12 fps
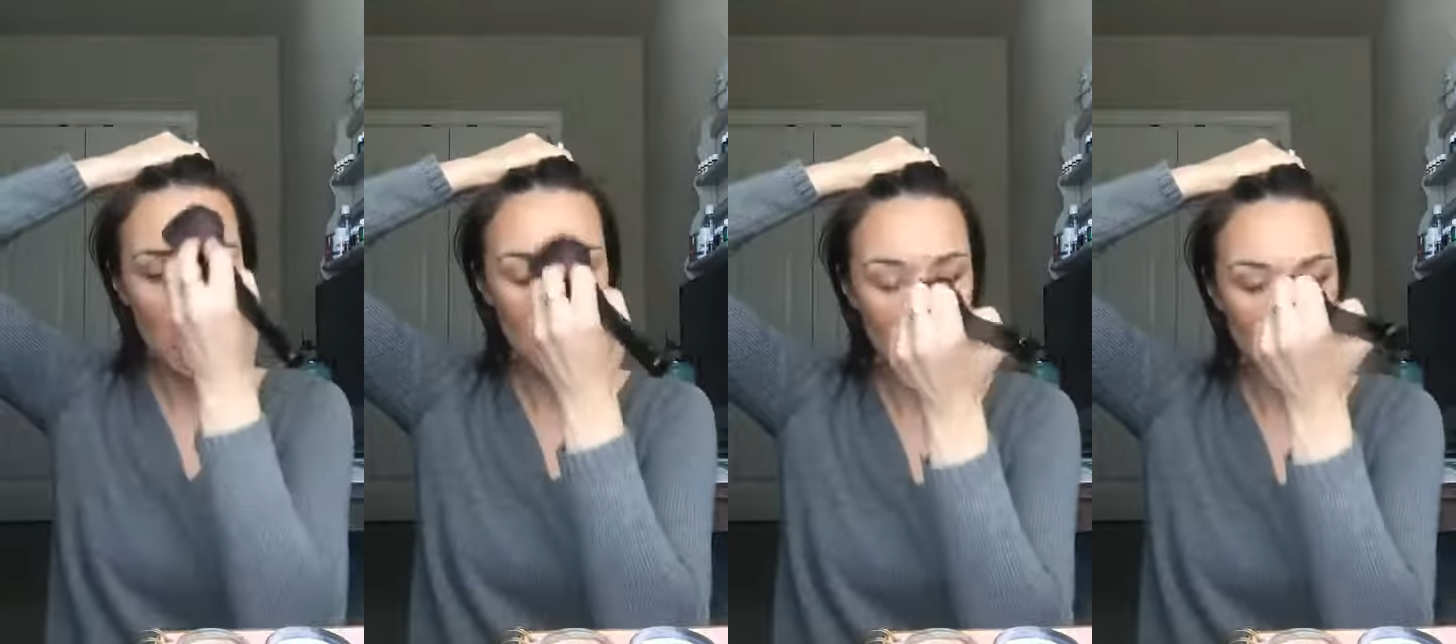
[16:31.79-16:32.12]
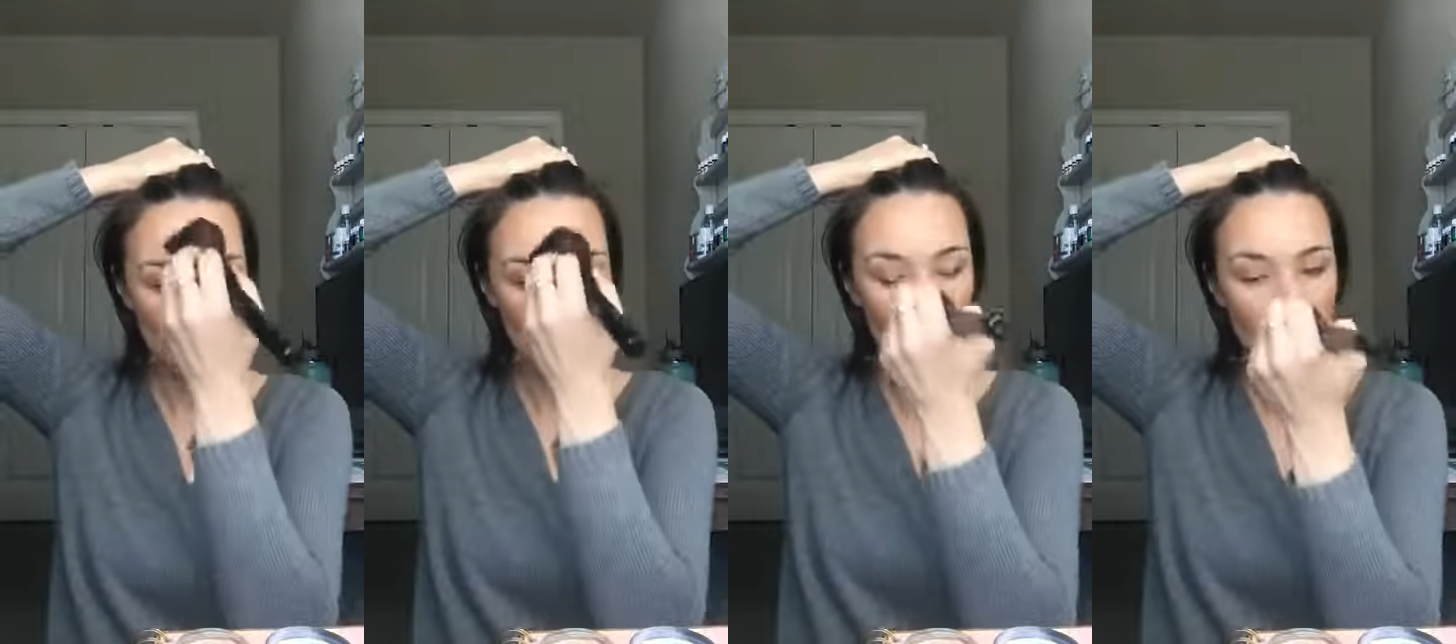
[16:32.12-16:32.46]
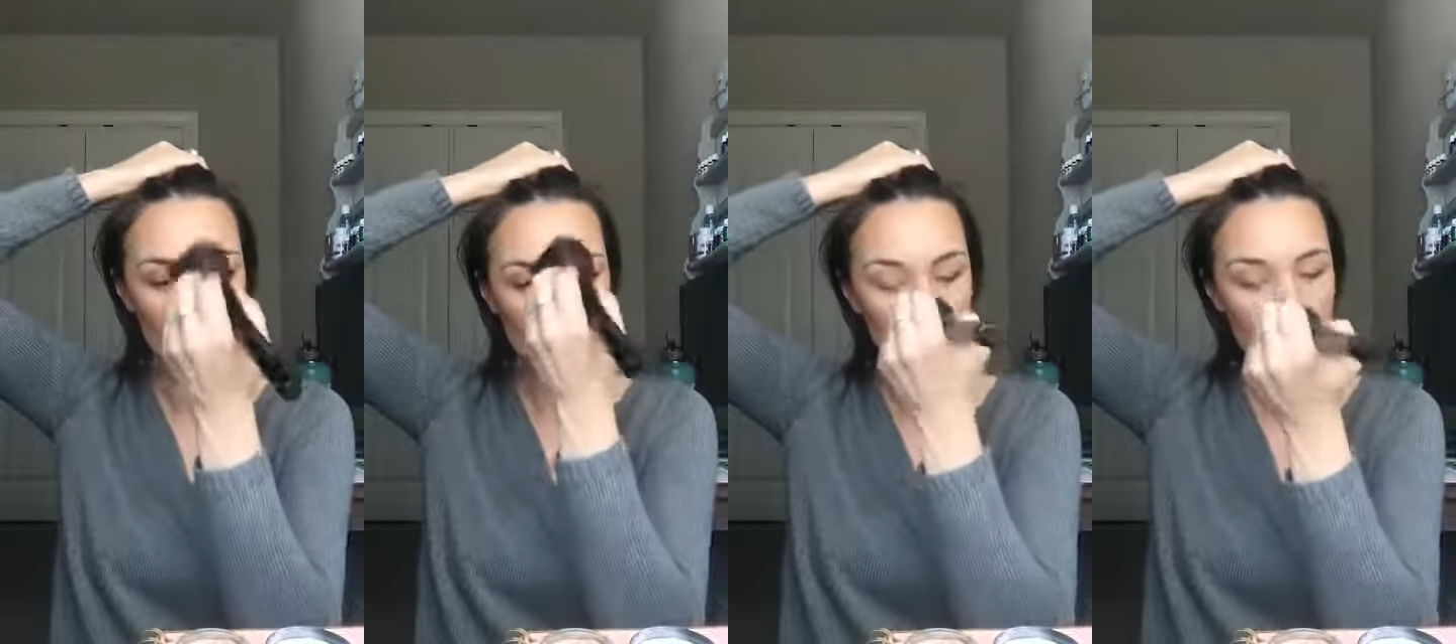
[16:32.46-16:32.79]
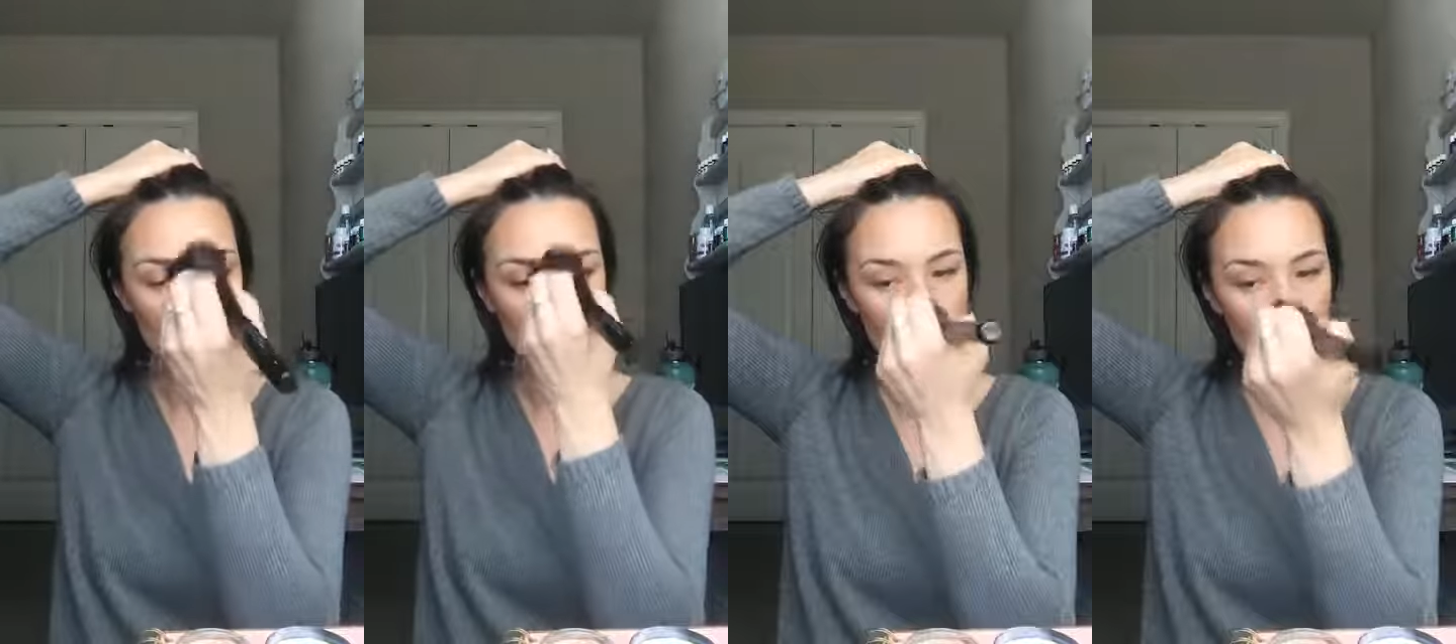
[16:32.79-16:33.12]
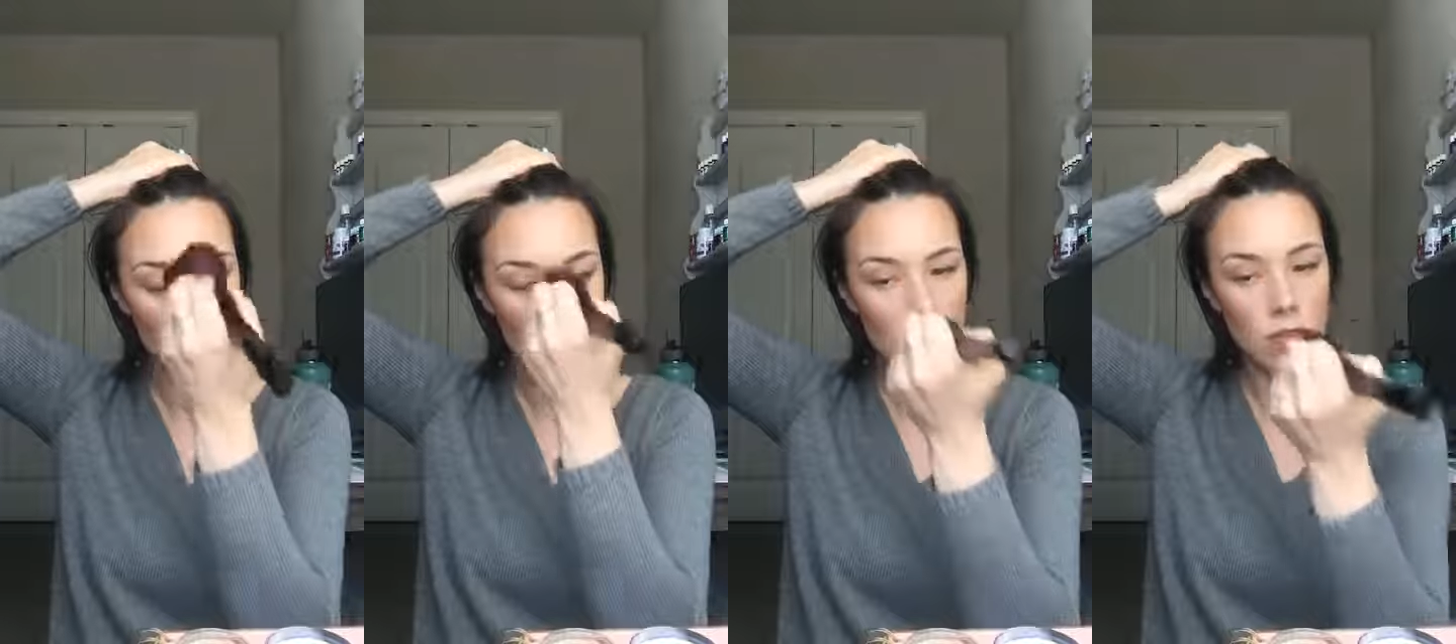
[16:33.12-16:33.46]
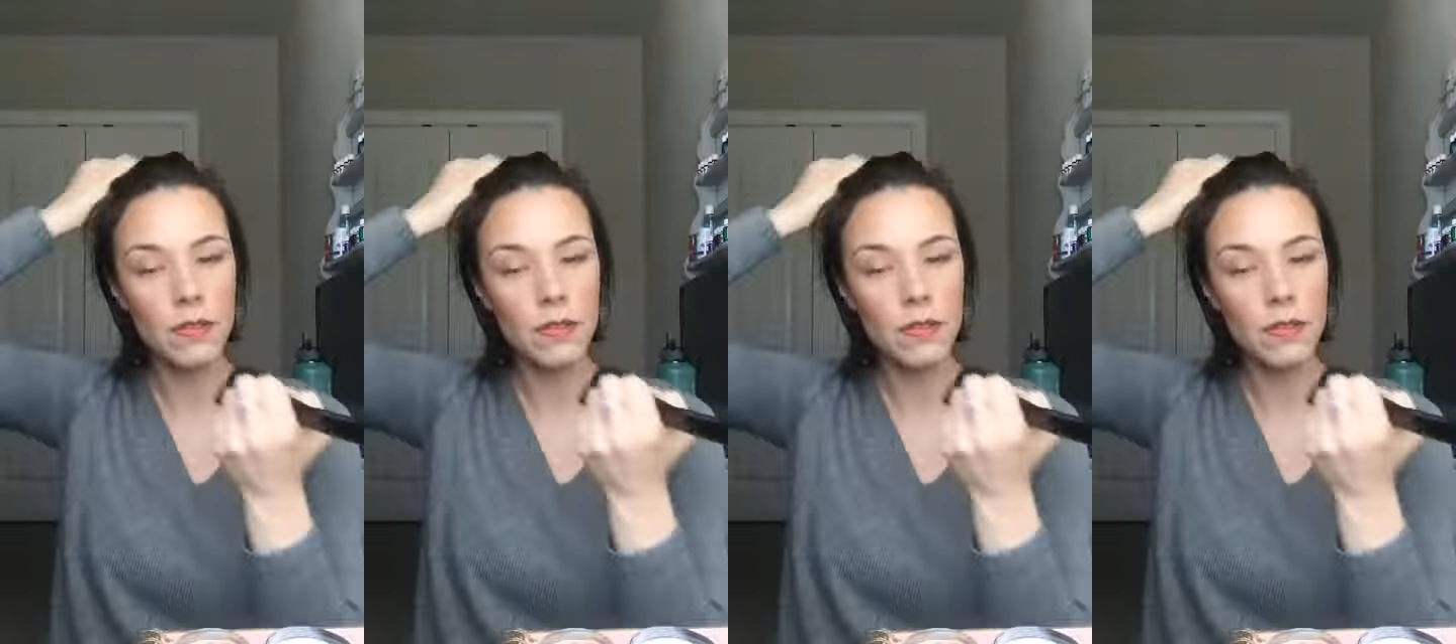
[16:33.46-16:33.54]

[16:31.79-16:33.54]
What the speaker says: and you're finding that the